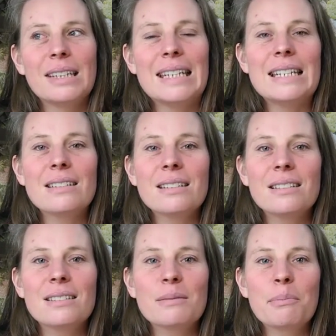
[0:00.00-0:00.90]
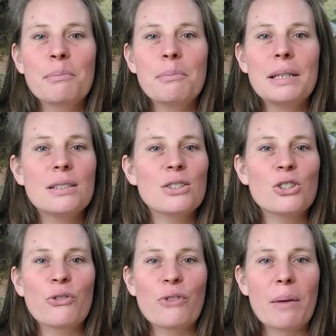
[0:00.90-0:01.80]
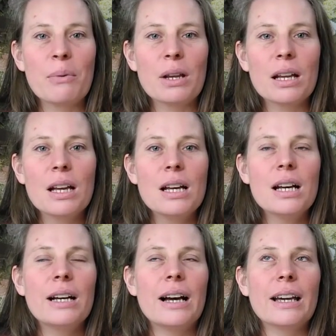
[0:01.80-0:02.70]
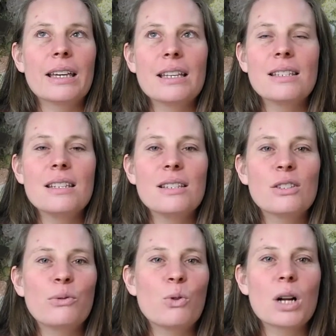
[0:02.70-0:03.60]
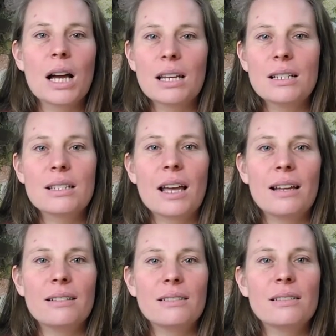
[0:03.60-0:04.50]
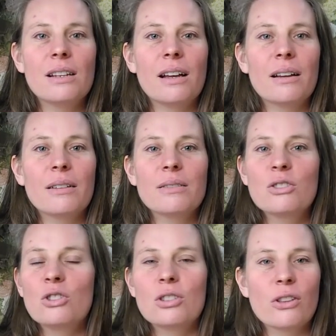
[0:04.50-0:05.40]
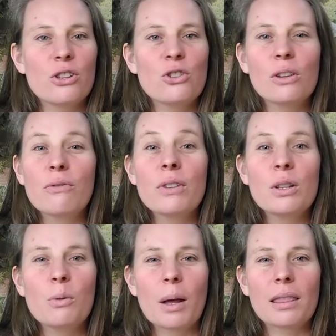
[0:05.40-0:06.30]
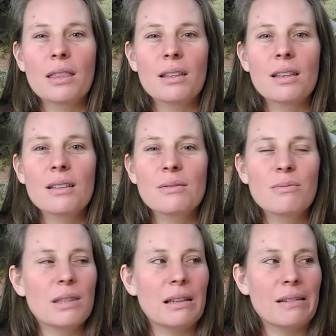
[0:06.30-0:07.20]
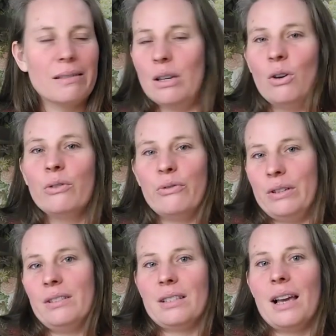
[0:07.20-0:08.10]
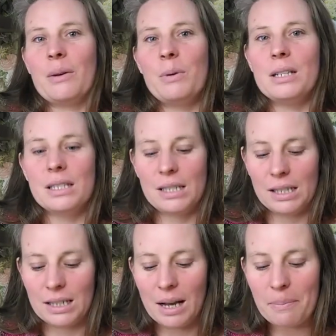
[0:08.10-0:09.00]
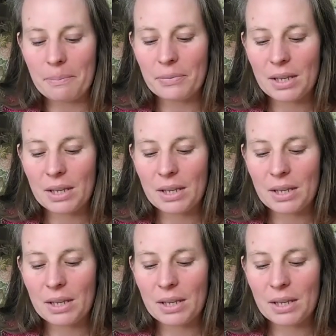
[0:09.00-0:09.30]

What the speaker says: knitted pieces of fabric. I guess it is for colors and so that you can feel what the yarn feels like when it's knitted up.